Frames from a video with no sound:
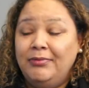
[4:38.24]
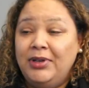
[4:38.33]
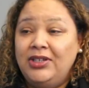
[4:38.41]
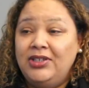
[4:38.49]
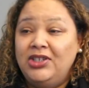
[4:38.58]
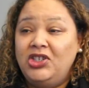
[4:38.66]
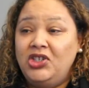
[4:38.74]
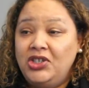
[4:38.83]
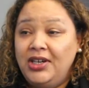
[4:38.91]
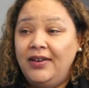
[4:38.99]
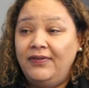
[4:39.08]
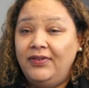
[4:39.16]
Because the
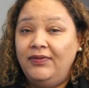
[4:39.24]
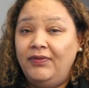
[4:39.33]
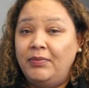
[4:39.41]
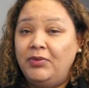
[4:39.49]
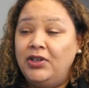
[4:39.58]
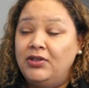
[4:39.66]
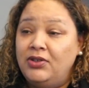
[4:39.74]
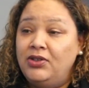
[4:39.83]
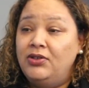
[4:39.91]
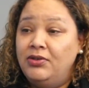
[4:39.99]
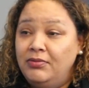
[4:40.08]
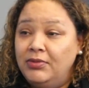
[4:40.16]
shift from
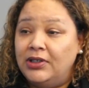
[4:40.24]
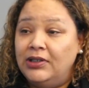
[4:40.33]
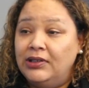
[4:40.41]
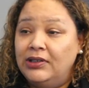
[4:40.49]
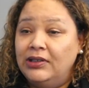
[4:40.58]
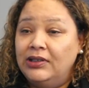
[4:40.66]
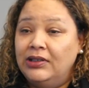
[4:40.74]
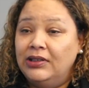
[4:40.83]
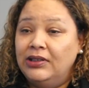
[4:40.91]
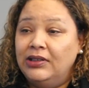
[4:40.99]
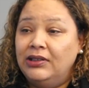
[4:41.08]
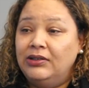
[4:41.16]
consumer
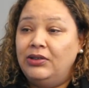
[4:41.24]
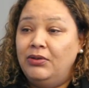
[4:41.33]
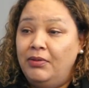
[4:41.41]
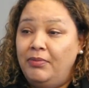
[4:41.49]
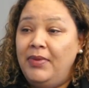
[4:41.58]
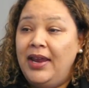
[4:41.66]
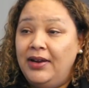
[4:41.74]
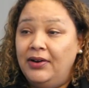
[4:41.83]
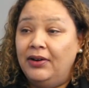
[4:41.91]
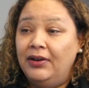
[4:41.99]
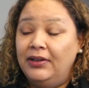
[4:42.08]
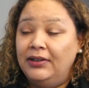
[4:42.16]
to a
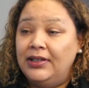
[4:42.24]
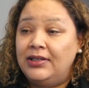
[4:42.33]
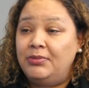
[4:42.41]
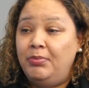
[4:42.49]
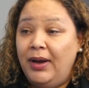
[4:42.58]
maker is